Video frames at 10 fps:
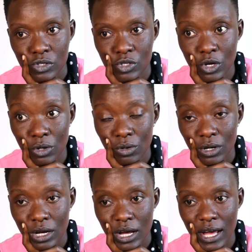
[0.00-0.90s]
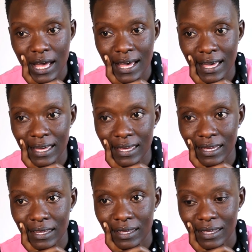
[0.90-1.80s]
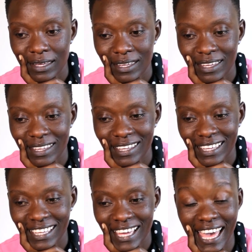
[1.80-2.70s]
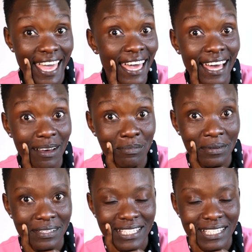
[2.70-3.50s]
So I hang up.